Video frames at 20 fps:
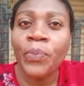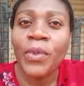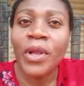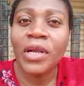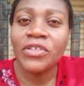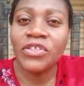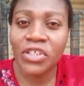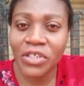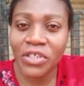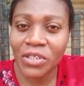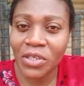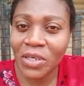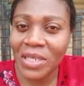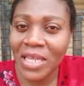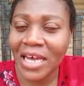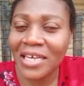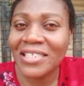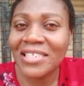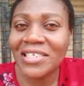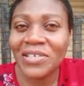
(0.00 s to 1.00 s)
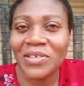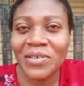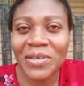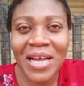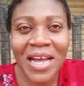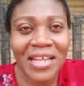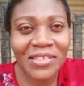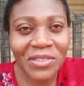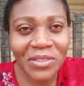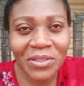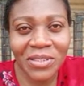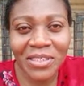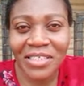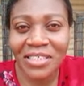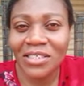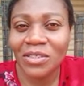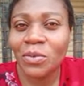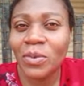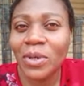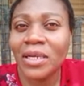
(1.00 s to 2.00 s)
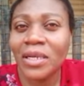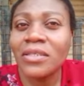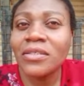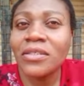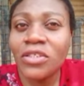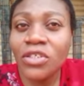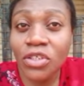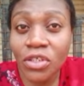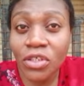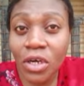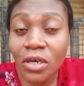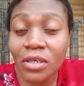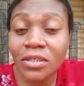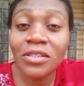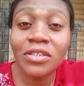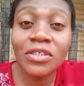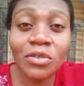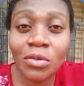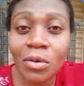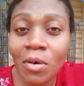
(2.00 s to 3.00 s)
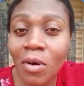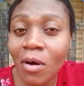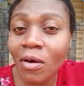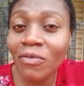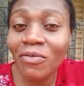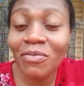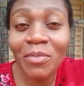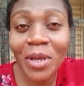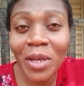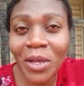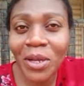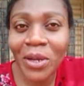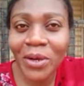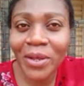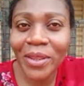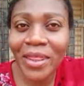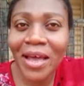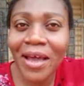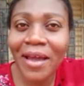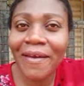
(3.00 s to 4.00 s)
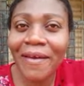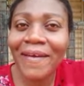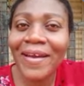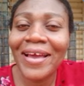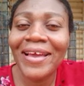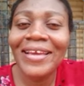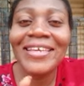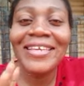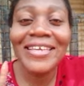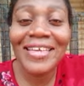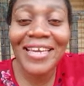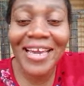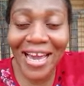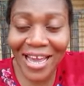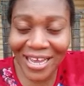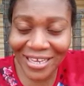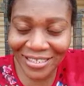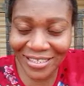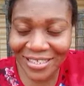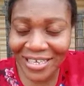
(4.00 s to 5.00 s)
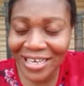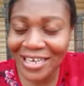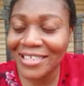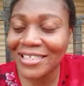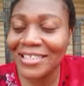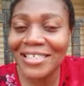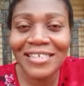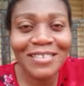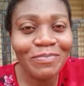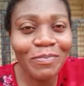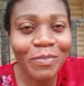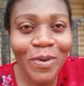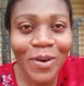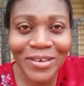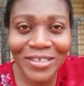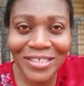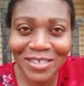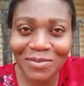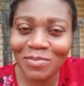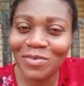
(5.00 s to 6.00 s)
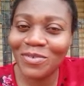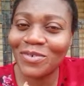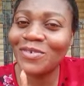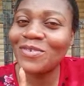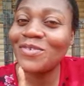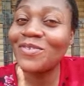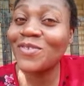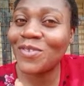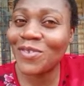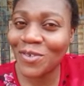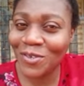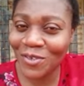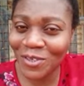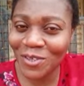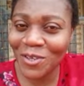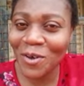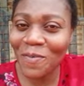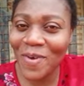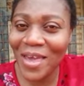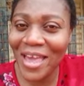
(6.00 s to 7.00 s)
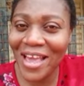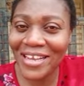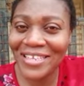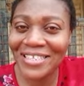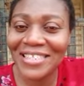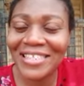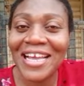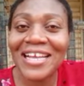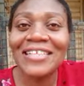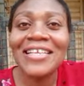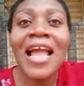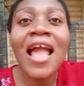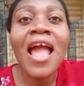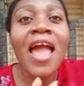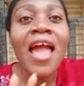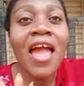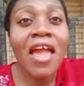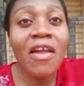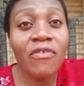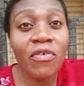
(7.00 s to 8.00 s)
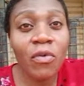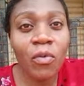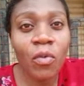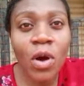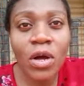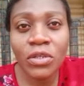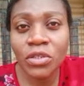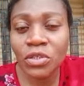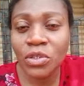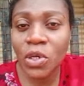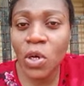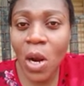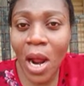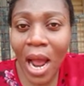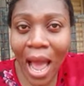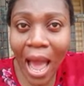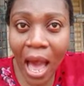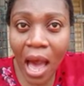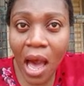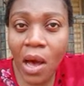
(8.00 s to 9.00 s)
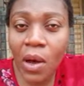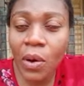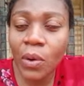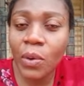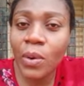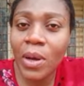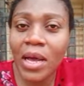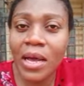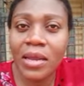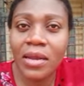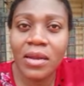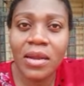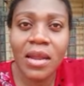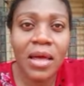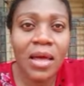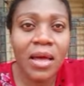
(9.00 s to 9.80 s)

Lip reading: Do you know that you can do this with just 12 million naira? Yes, it is possible to some extent. If you want to know how and